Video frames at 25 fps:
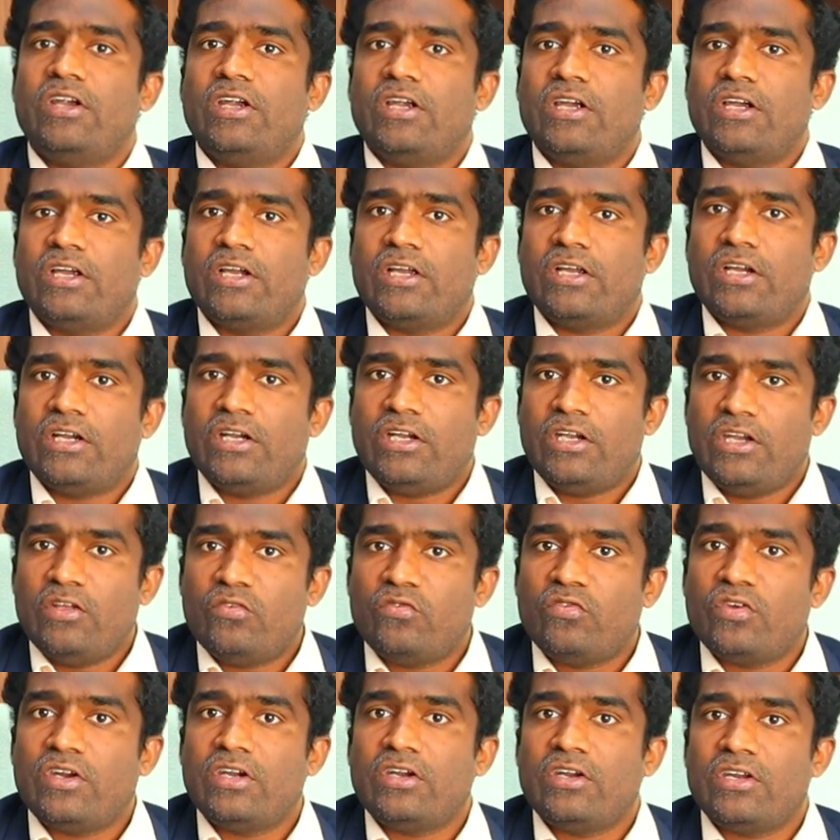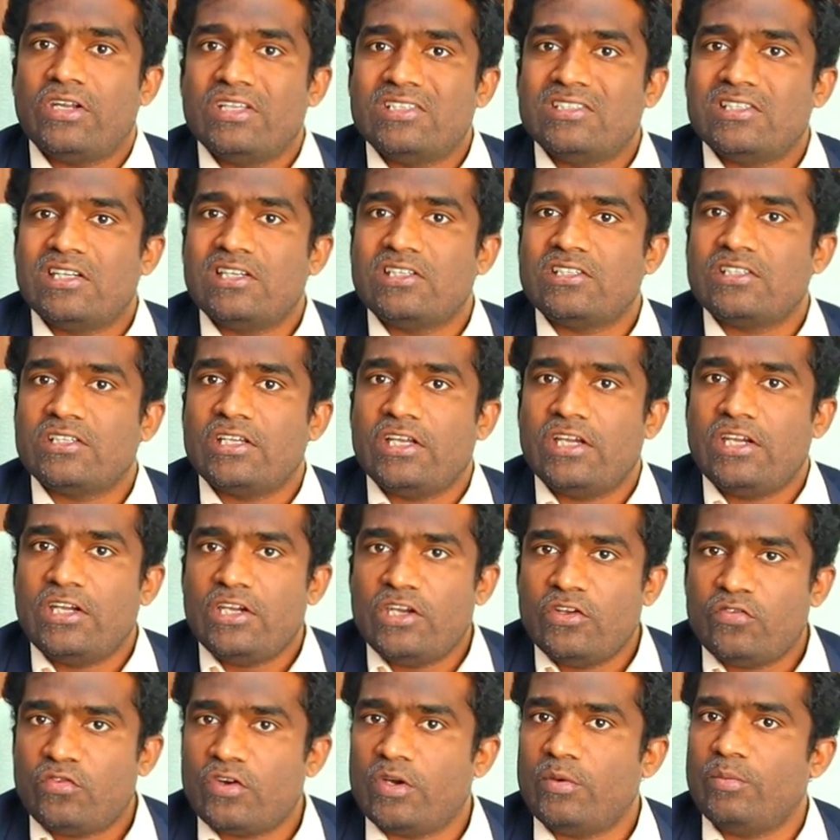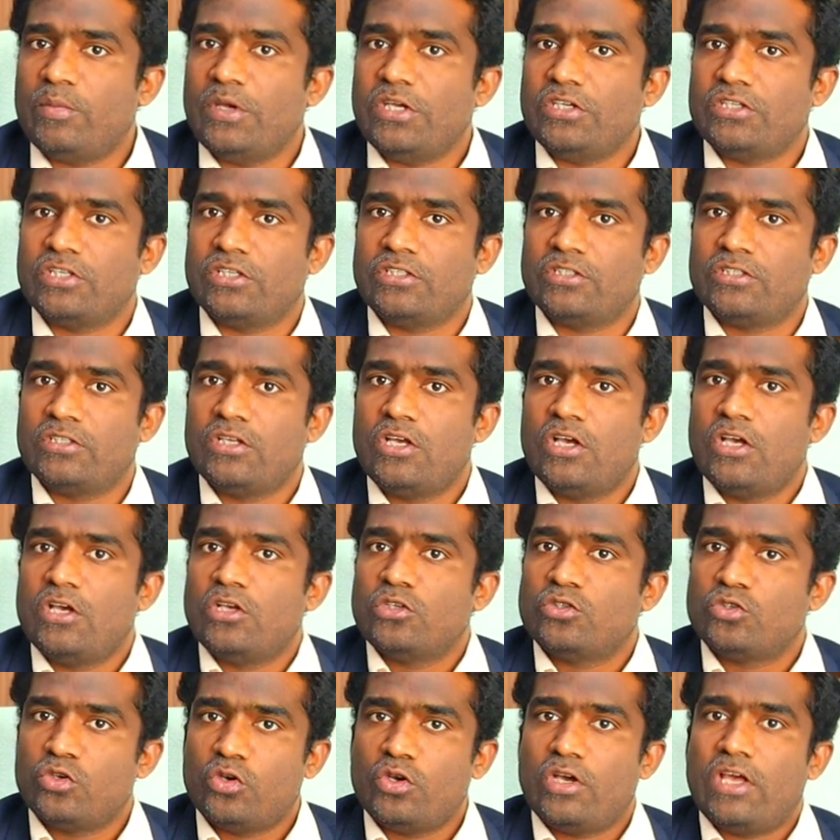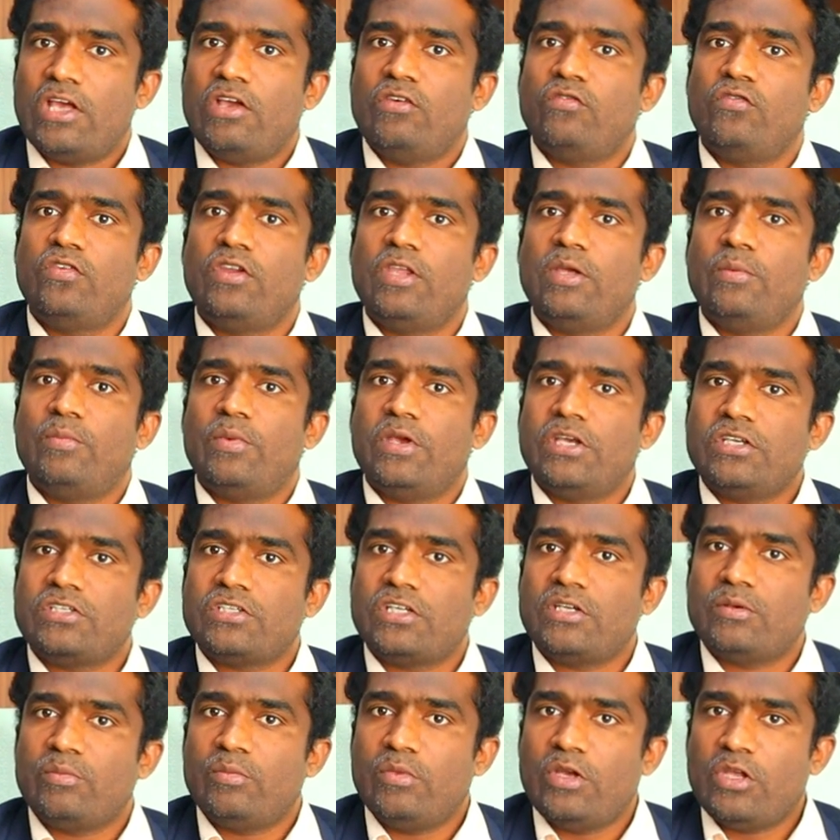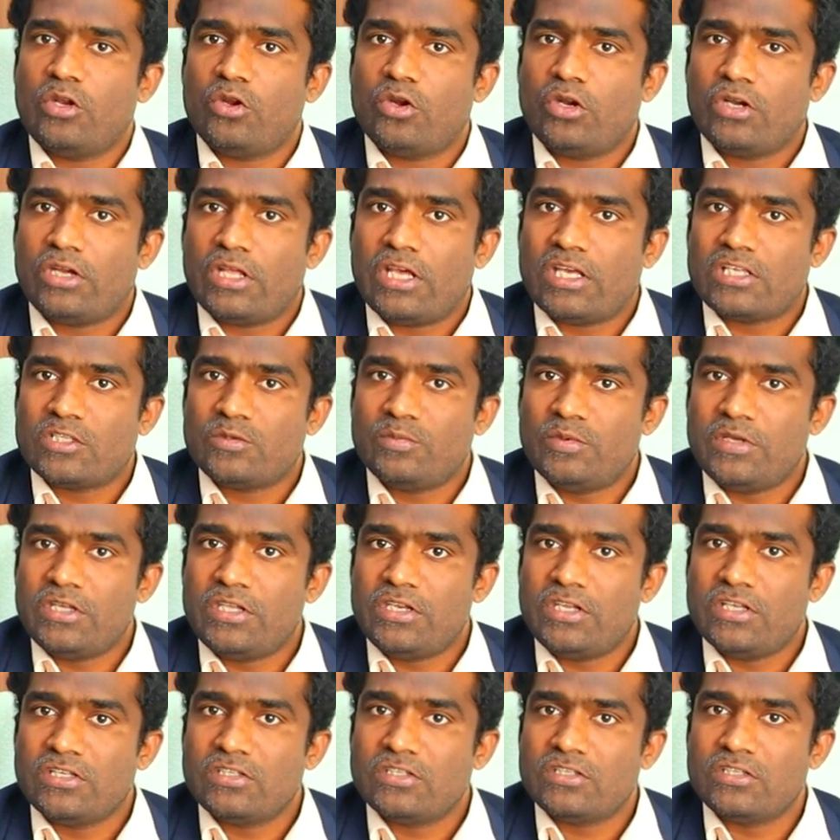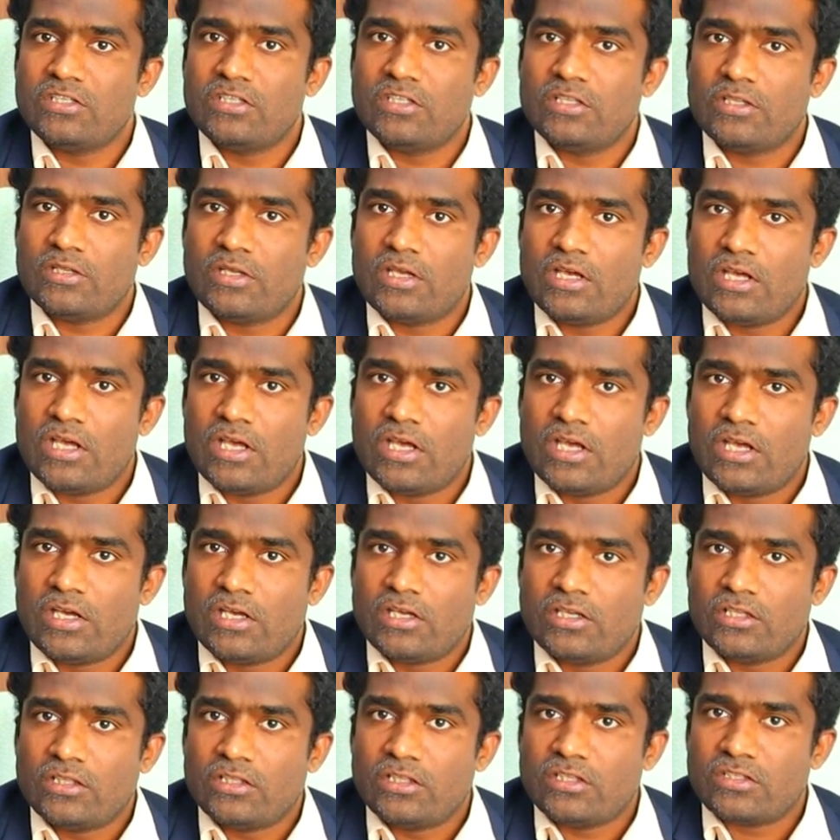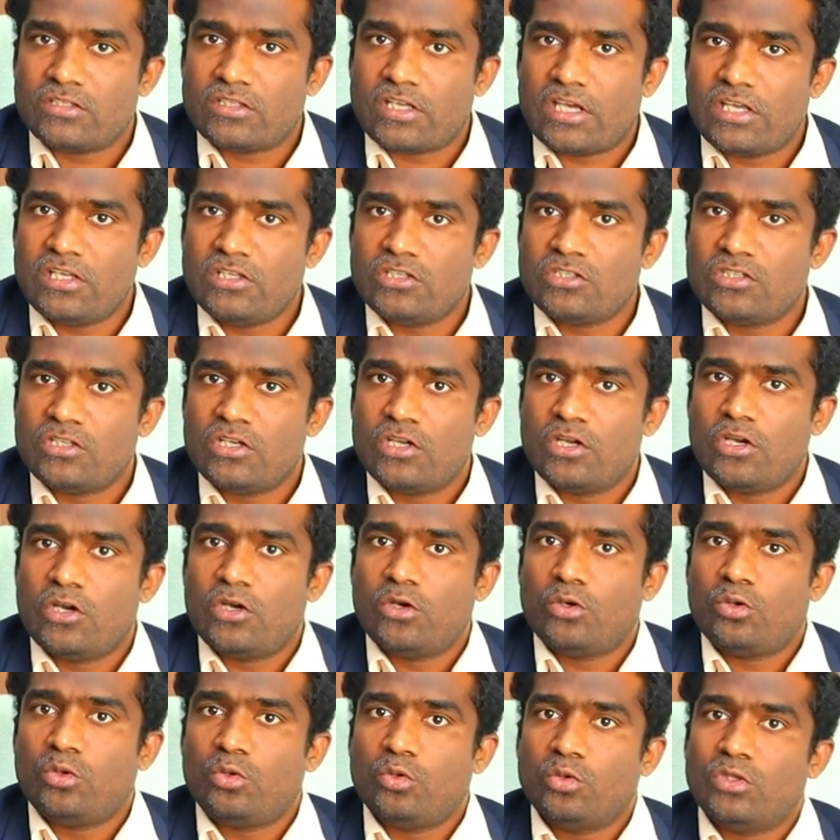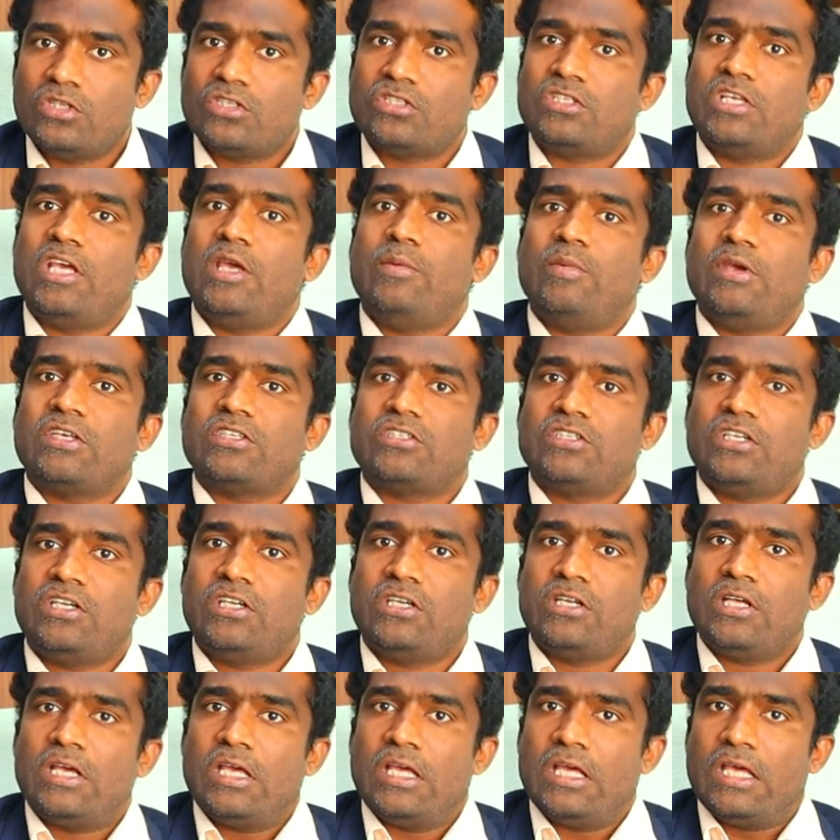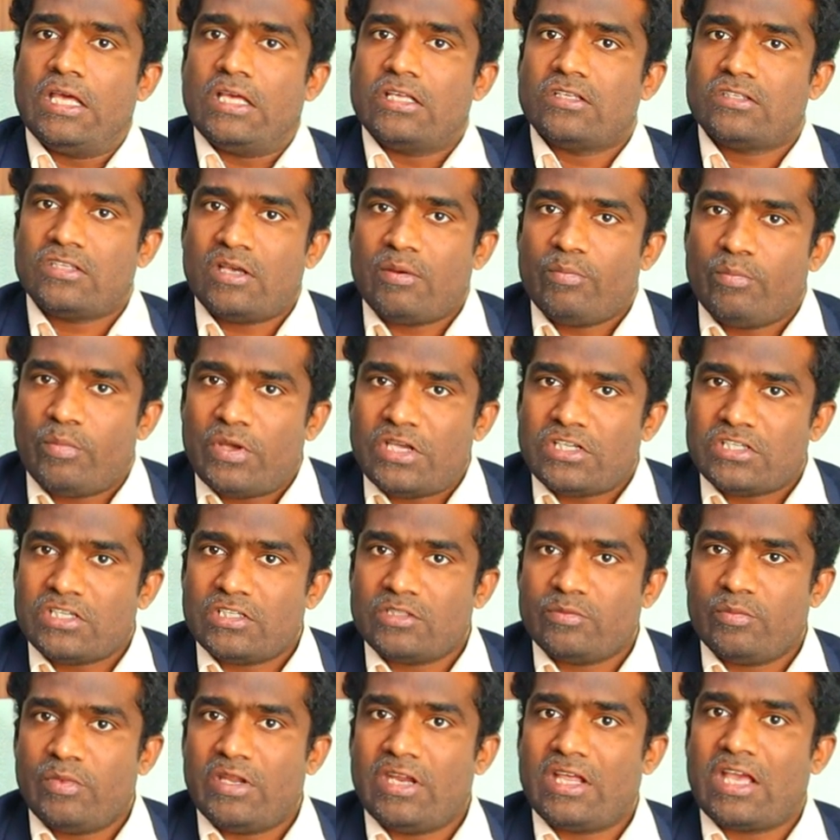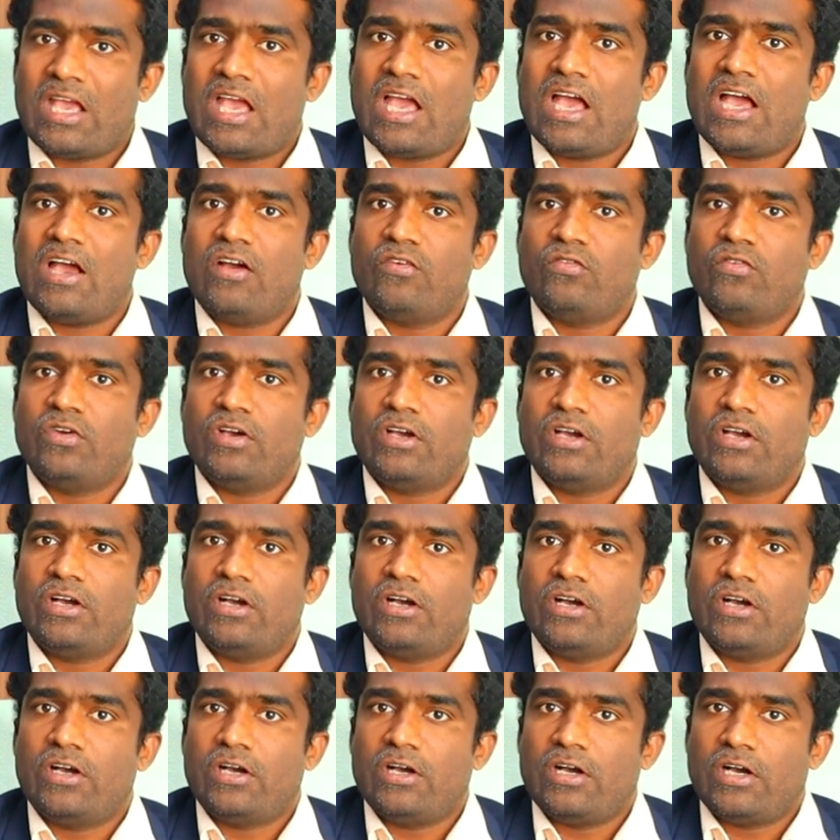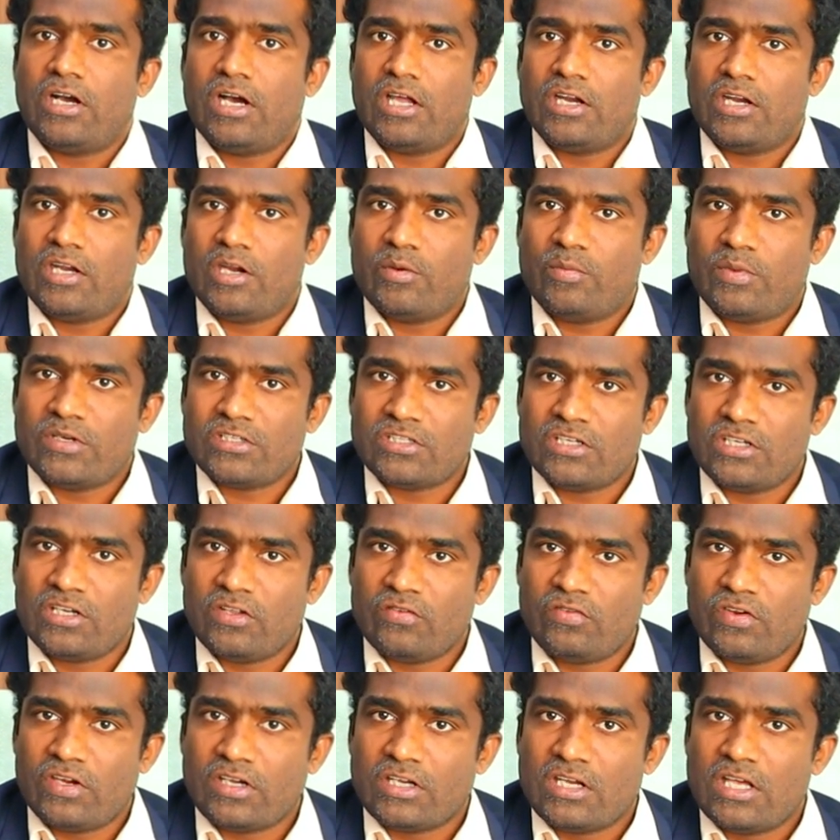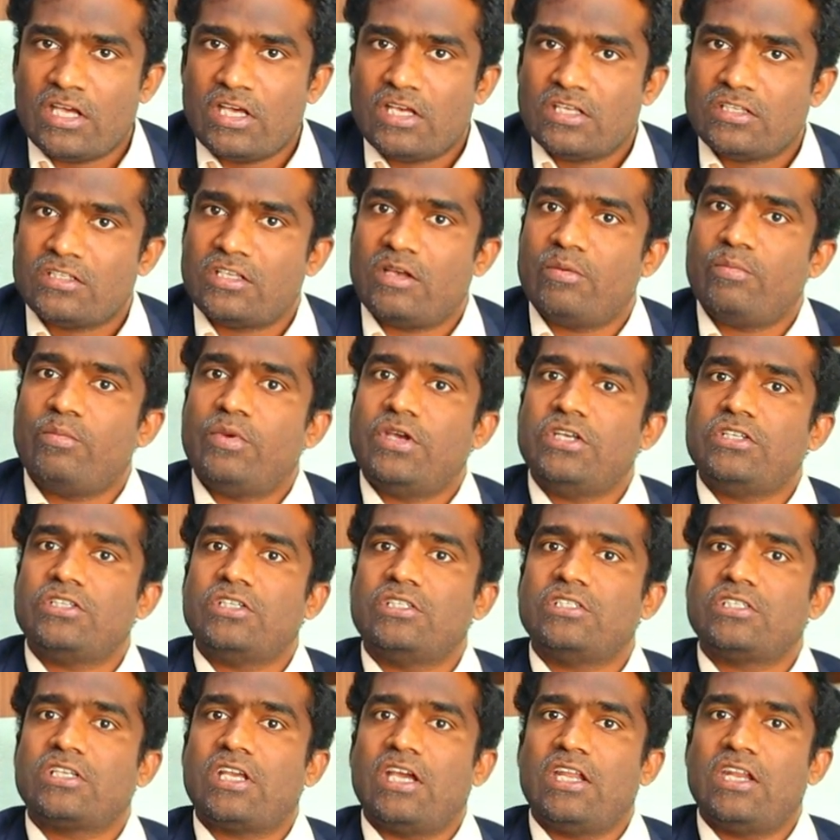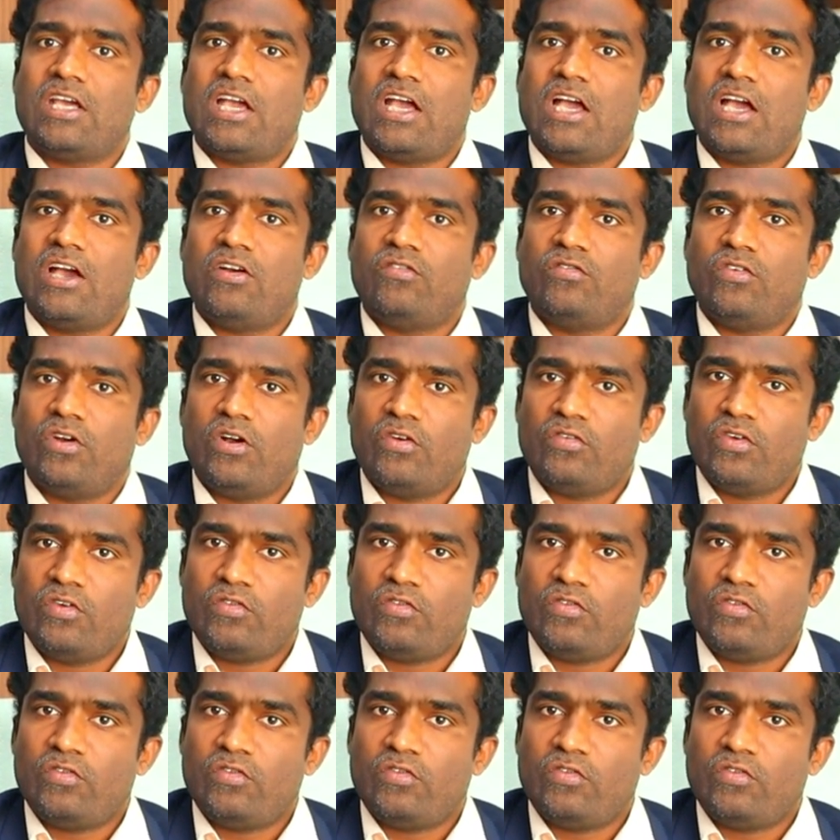a different results in different patients so every patient may not experience the size to the same extent some patient may have a 100% effect some patients can have a